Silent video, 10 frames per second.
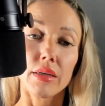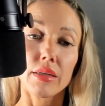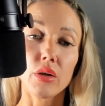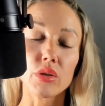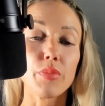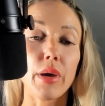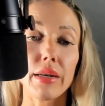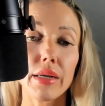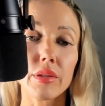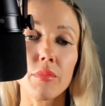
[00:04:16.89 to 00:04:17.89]

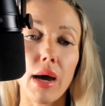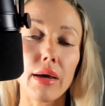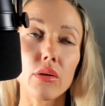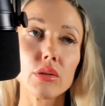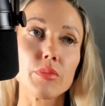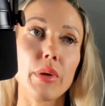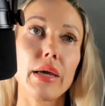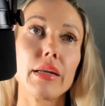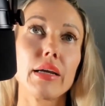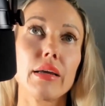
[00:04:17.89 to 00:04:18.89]
Depending on the model,
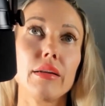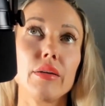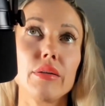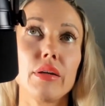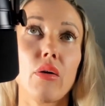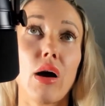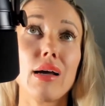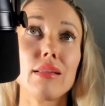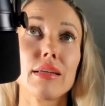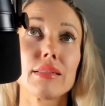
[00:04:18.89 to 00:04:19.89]
depending on,
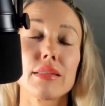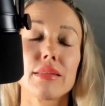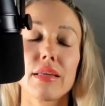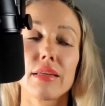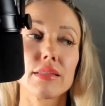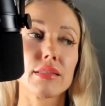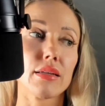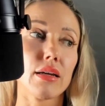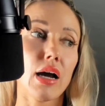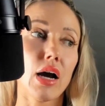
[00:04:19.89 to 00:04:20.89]
I like to think is
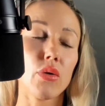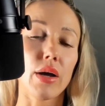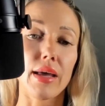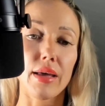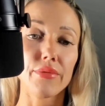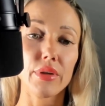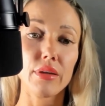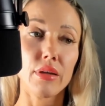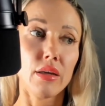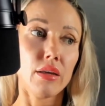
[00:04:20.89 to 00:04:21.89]
how
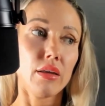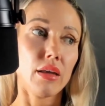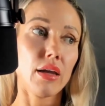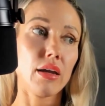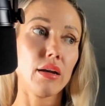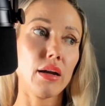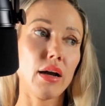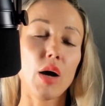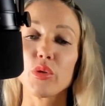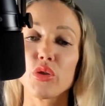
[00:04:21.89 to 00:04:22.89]
heavy and
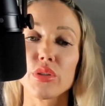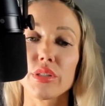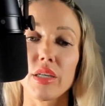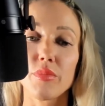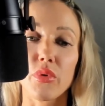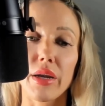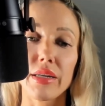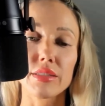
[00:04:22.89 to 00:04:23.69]
how much you sleep, right?